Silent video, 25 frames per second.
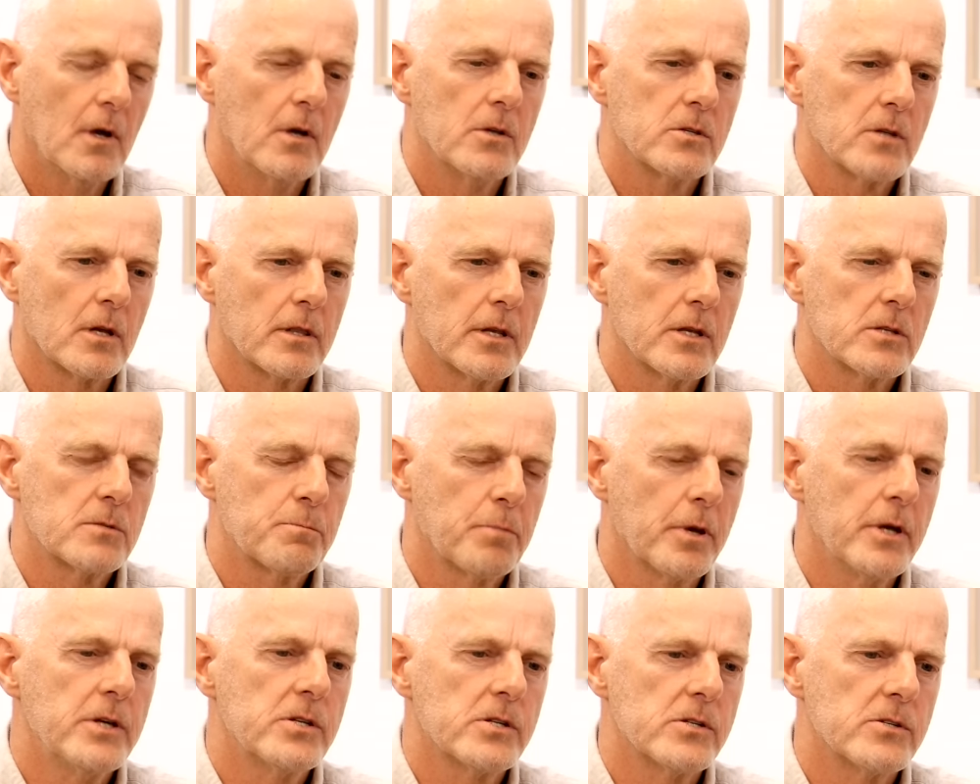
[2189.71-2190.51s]
So there's
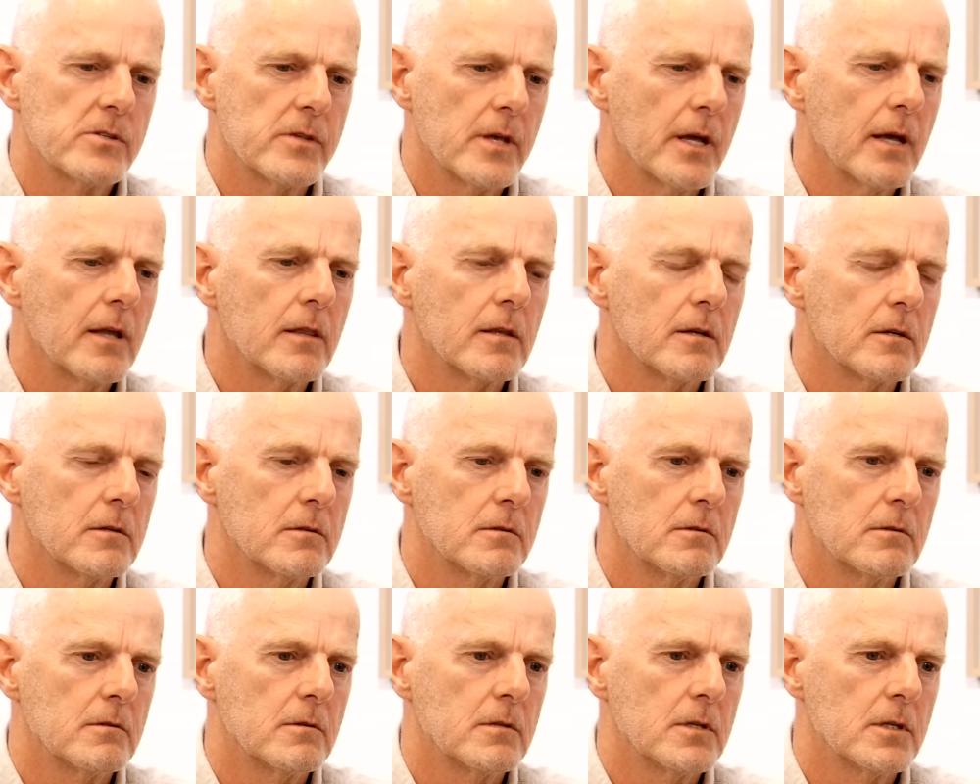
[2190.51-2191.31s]
pieces there that,
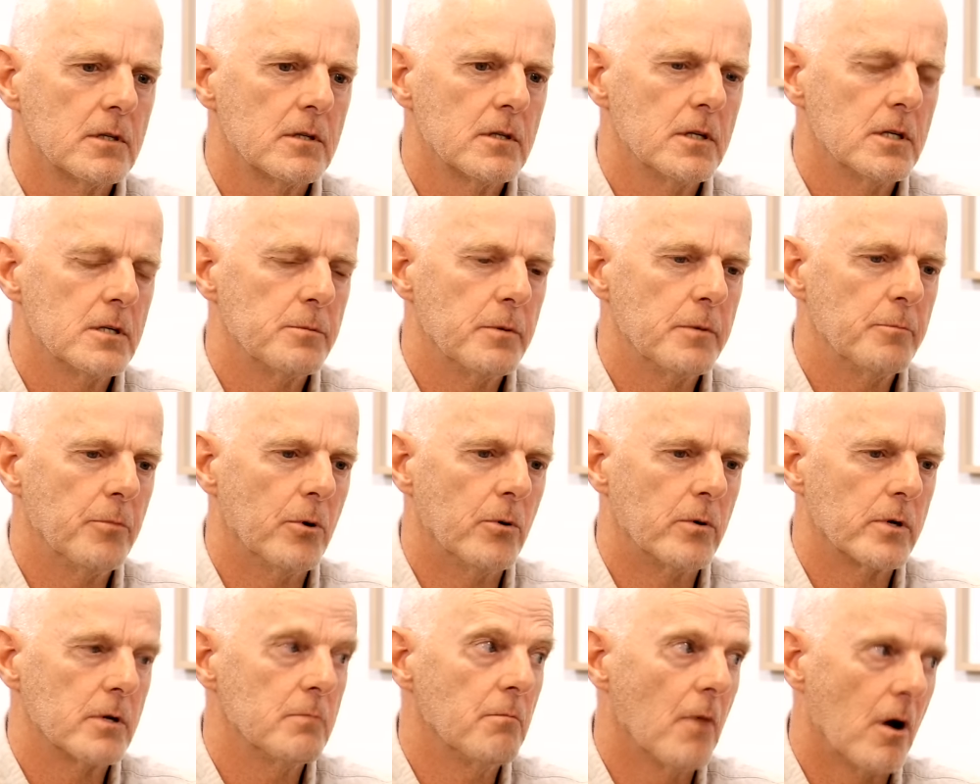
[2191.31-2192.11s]
that need to be
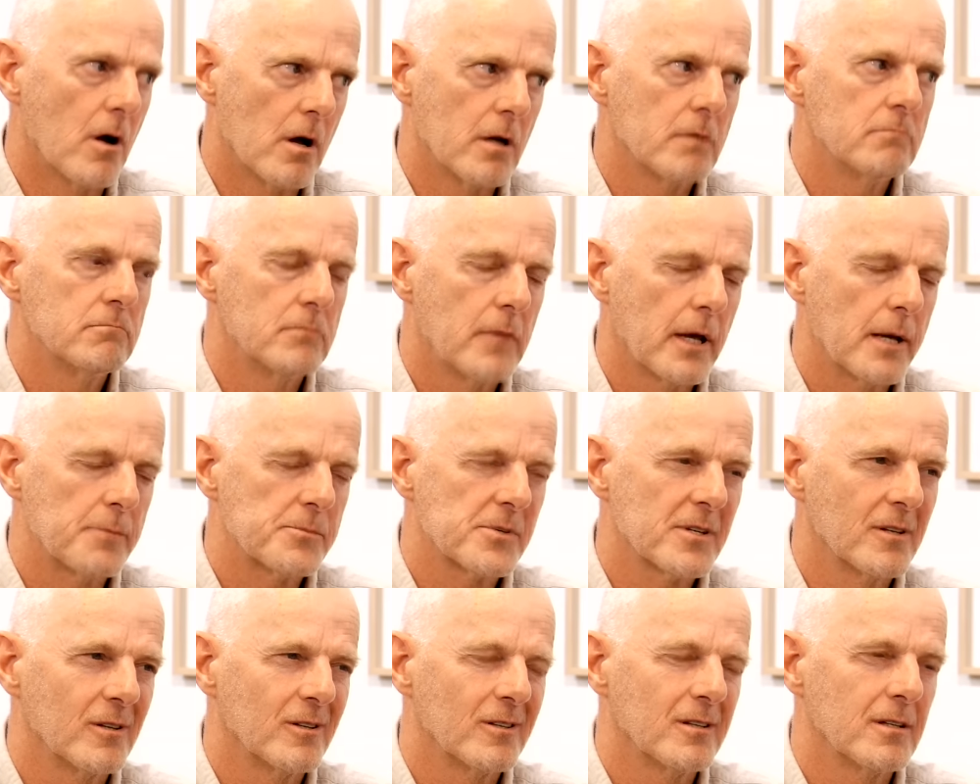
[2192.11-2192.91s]
borne in mind.
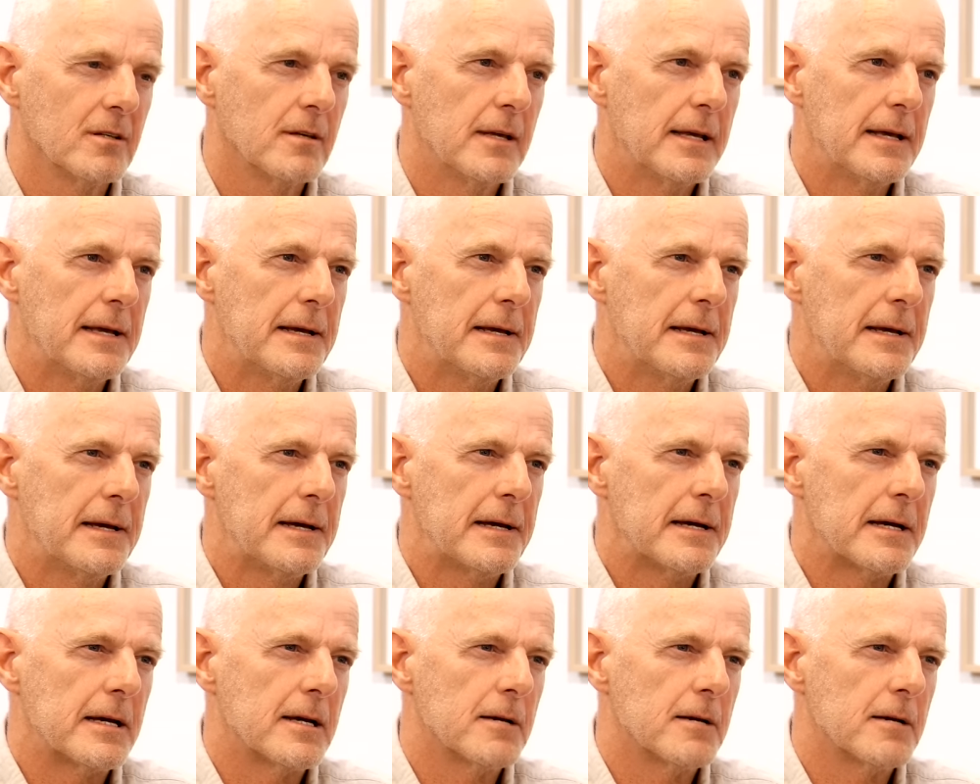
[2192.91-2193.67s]
Absolutely. Mm-hmm.